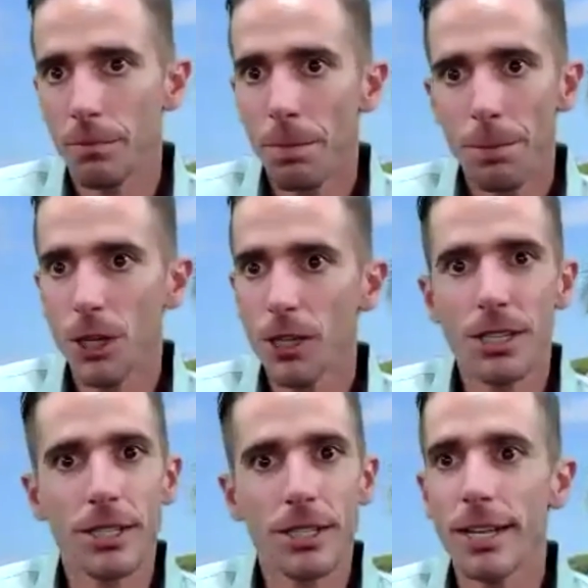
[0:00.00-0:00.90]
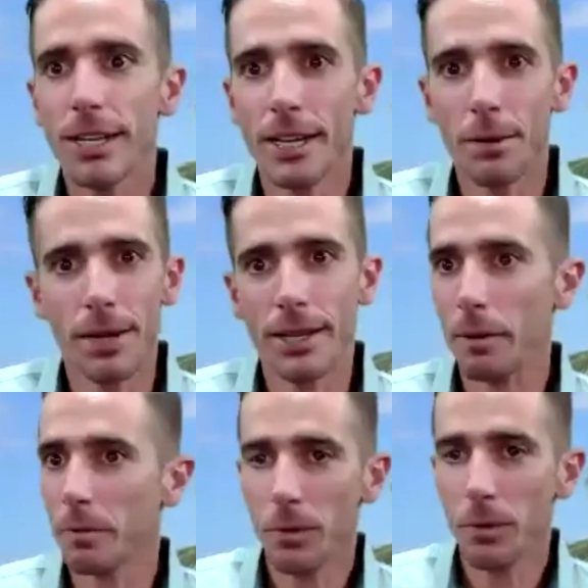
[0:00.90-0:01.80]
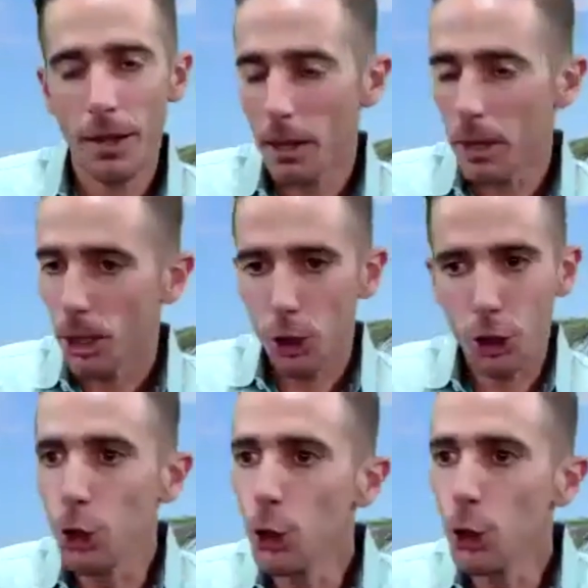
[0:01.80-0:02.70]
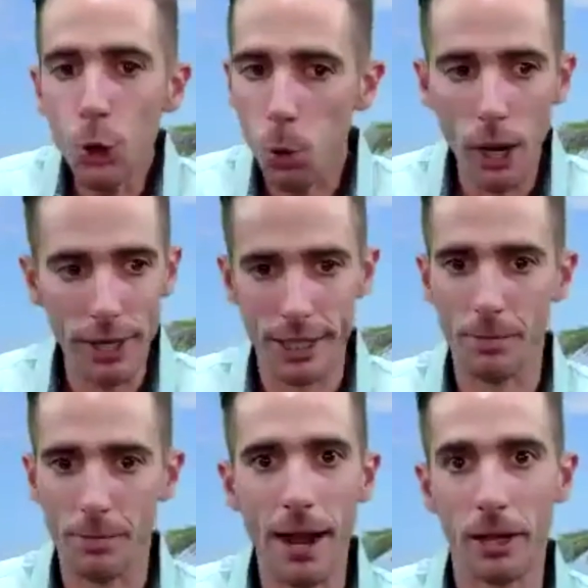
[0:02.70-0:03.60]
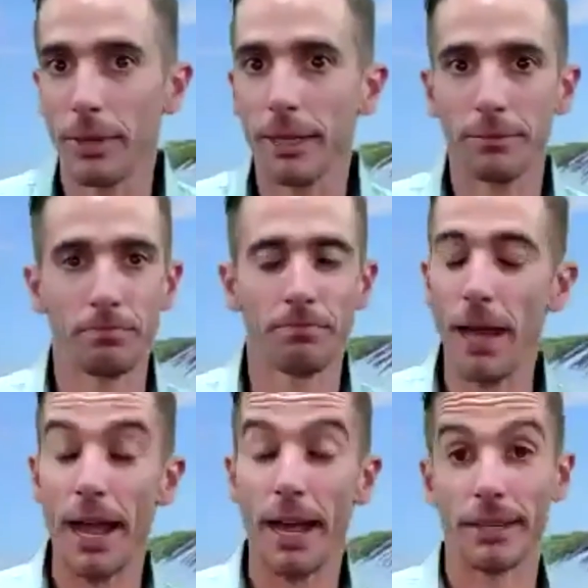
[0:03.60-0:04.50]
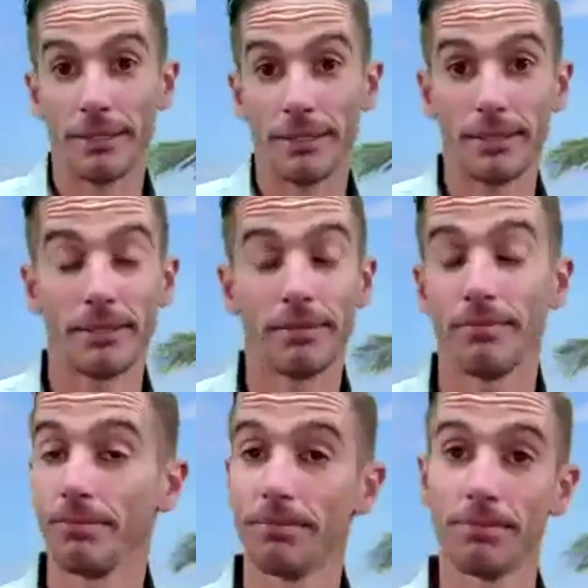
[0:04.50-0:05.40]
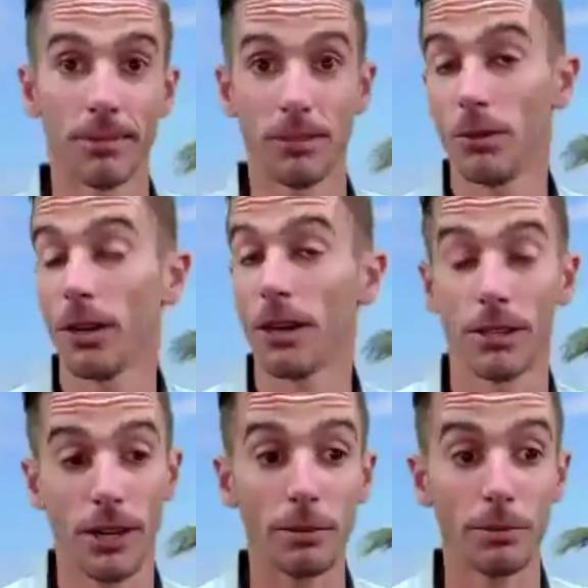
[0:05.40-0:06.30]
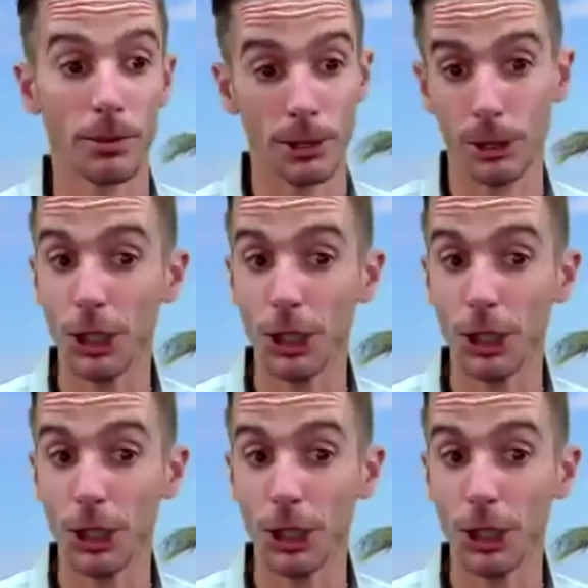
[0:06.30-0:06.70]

just seeing him in that huge white smile, I'm like, man, you are incredible. The shit.